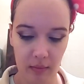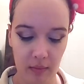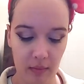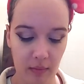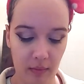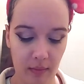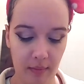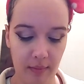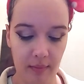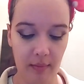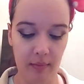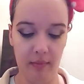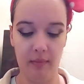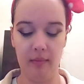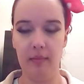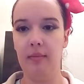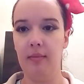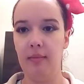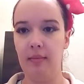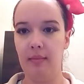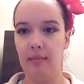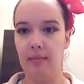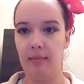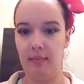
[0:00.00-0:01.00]

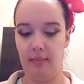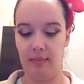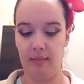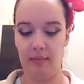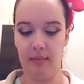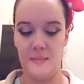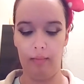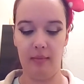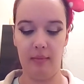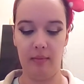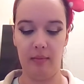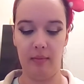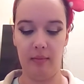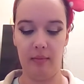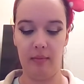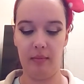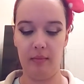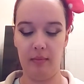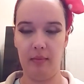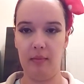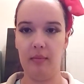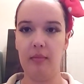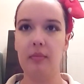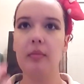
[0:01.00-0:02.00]
now
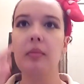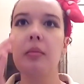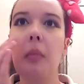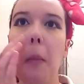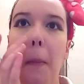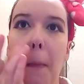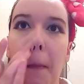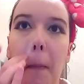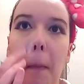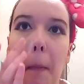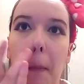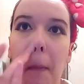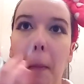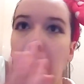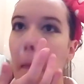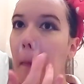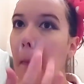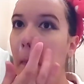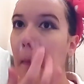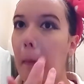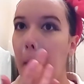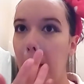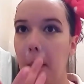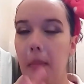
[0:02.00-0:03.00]
it's time for
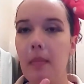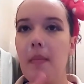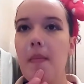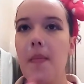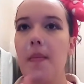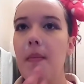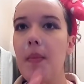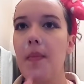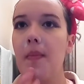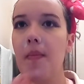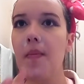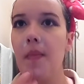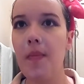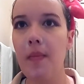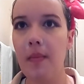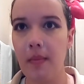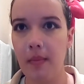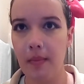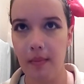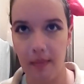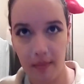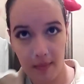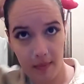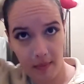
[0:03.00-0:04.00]

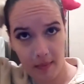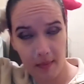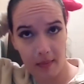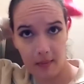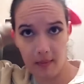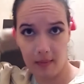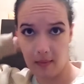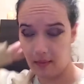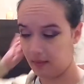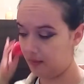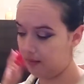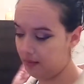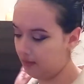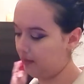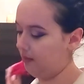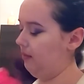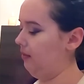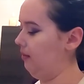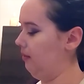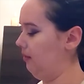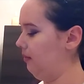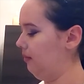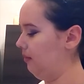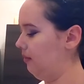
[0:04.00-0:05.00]
green to, oops,
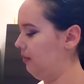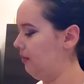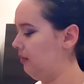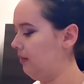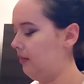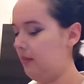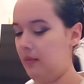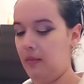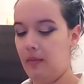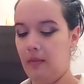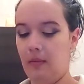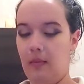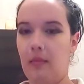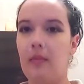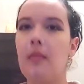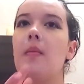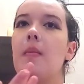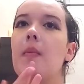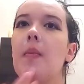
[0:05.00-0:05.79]
there goes my headband.